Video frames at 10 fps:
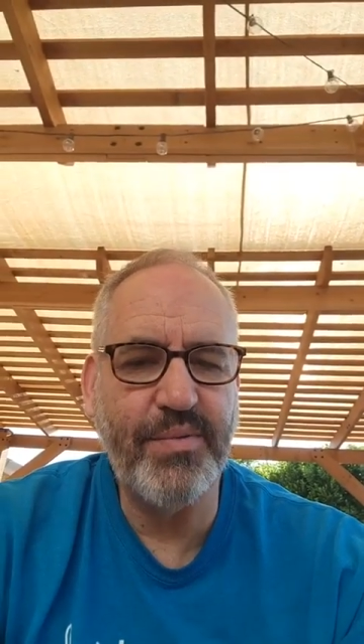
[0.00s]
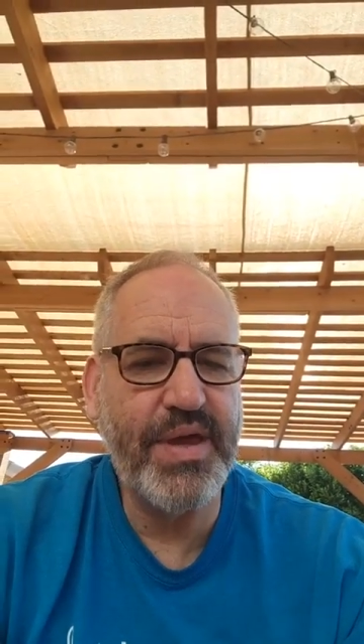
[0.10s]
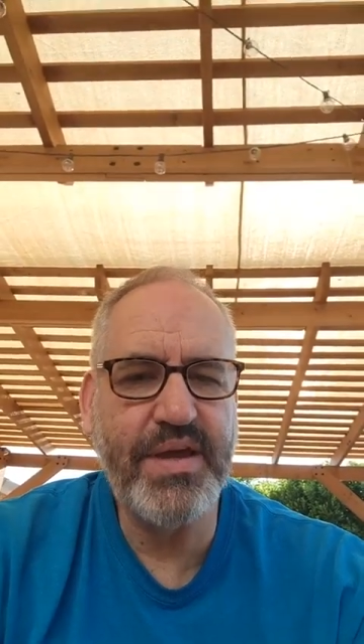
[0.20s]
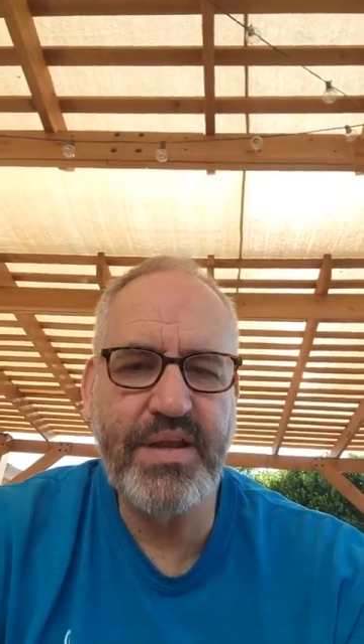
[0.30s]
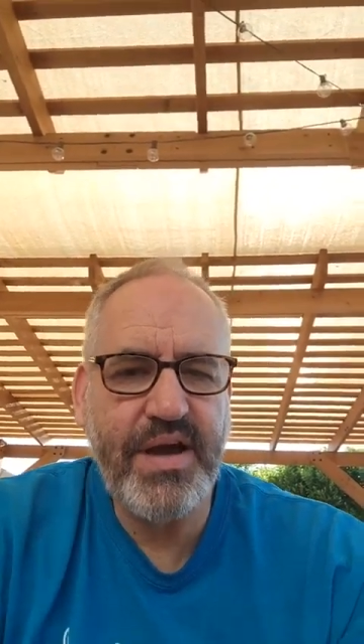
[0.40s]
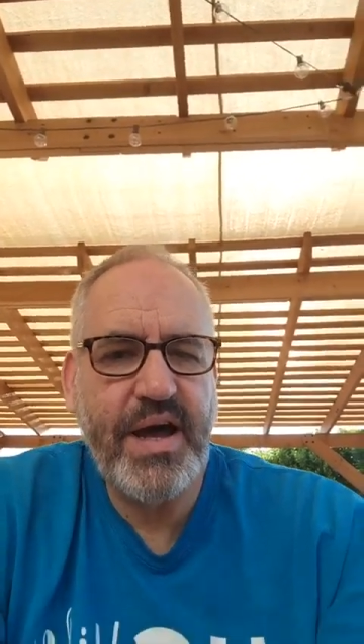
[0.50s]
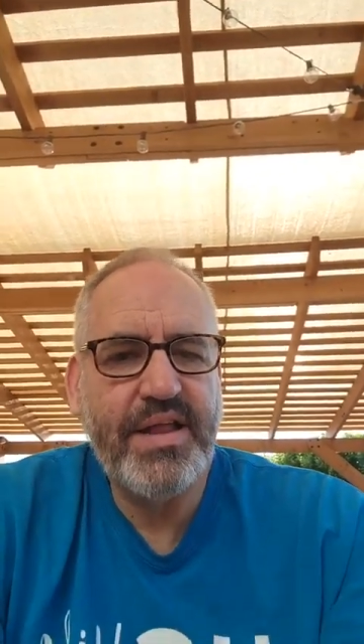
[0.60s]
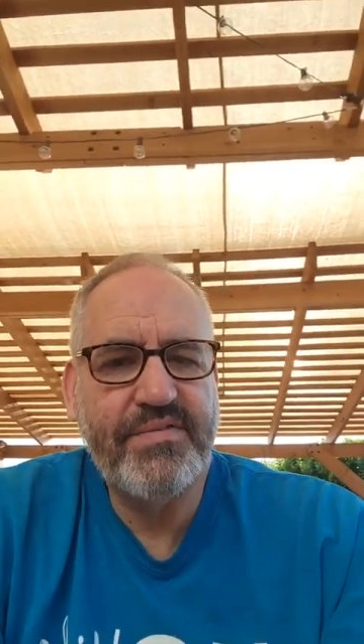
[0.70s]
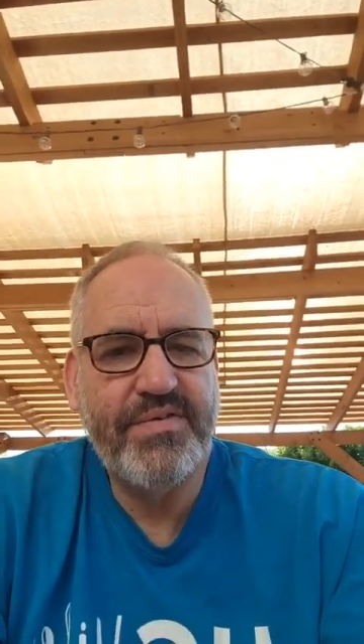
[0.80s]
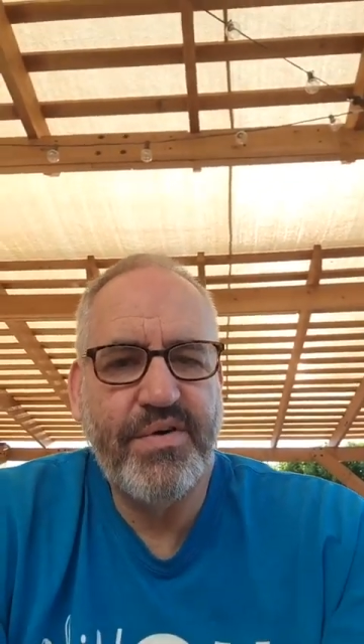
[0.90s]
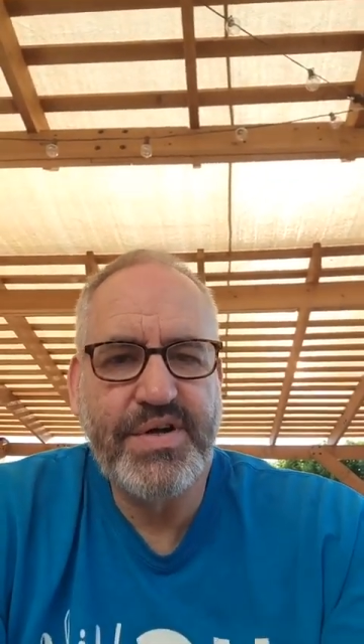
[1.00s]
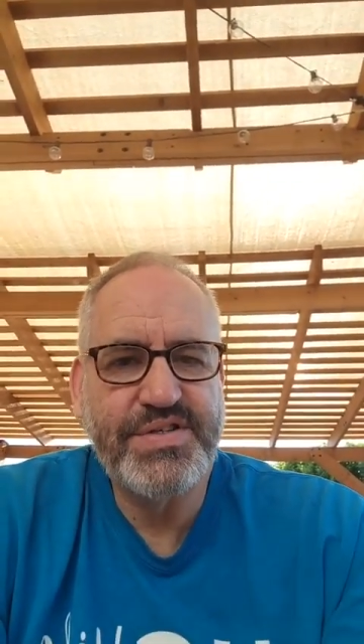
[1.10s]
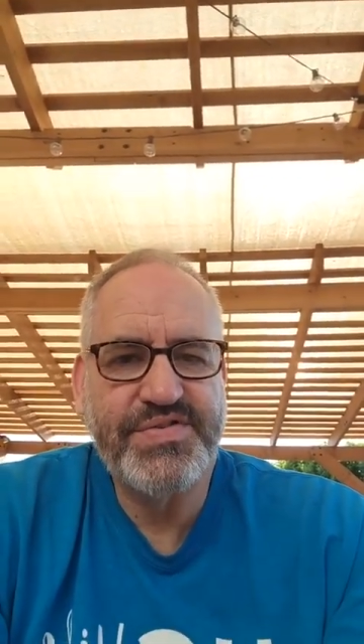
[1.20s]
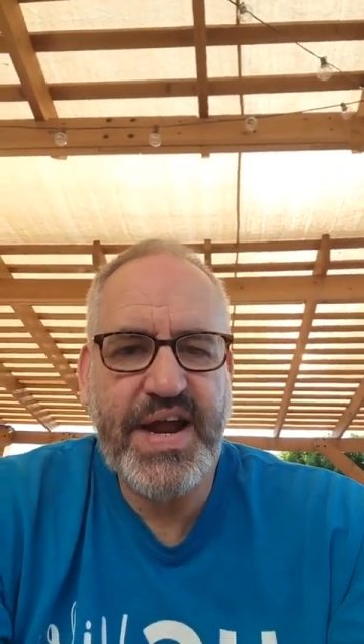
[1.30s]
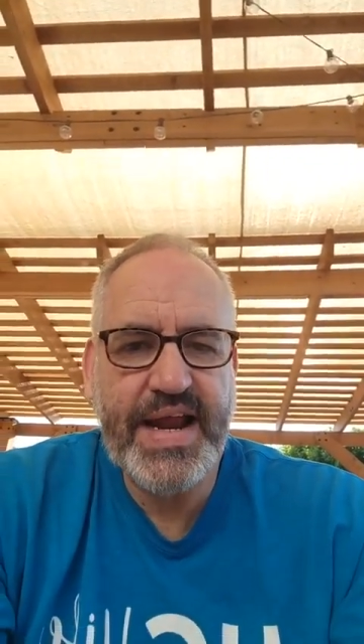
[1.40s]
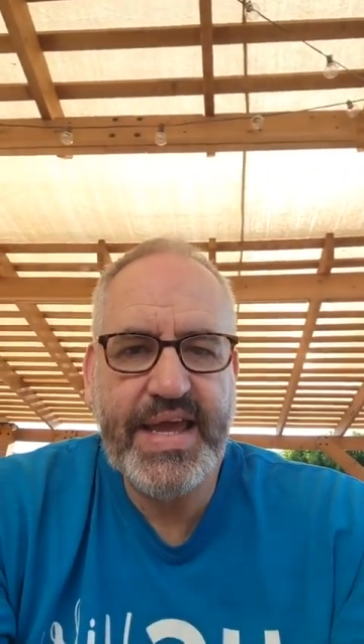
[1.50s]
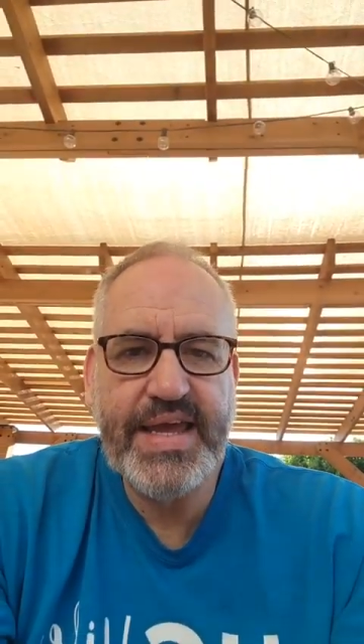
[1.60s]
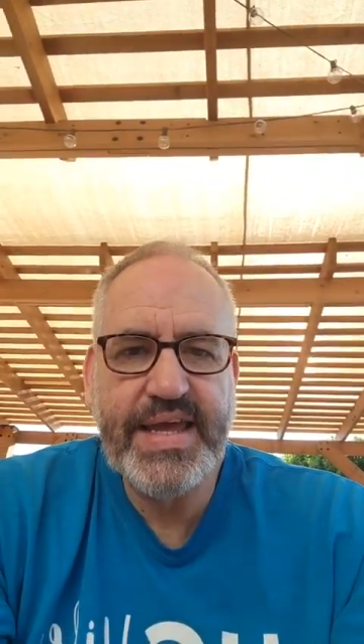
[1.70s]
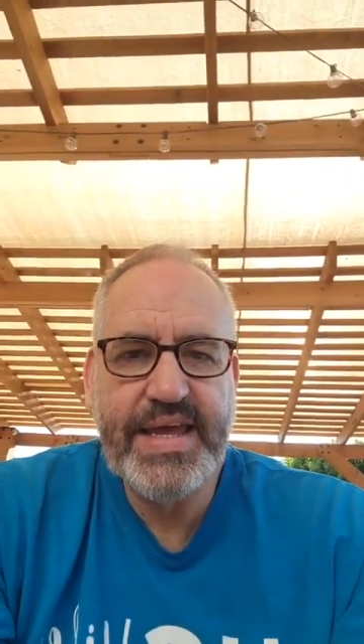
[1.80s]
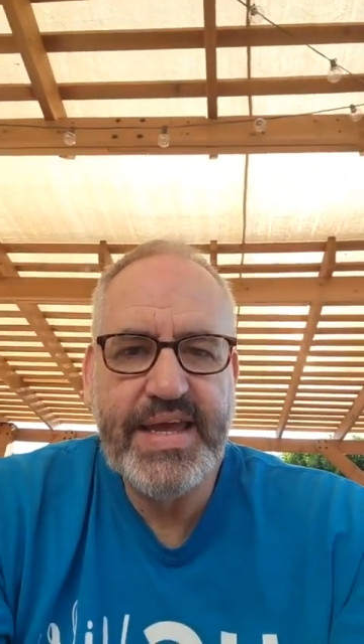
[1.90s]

We could call it Focus Friday